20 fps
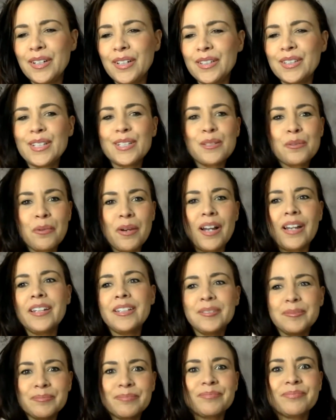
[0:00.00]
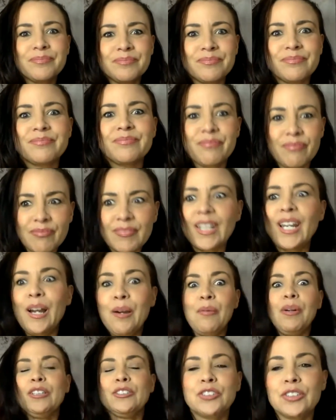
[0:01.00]
And that's why I
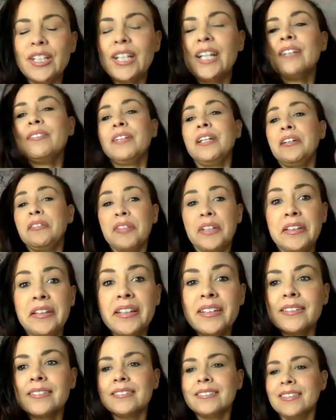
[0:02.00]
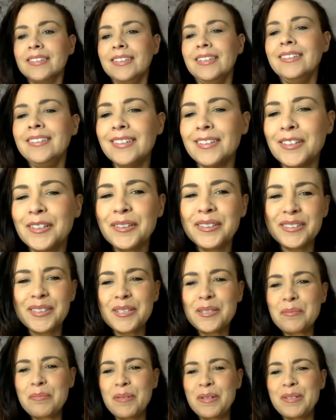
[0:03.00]
want you to have everything in your
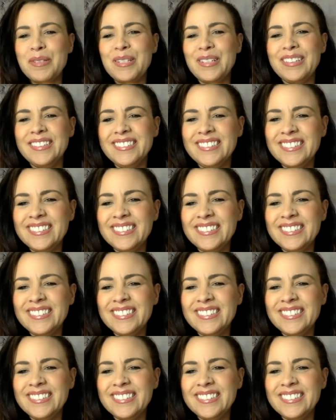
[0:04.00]
disposal.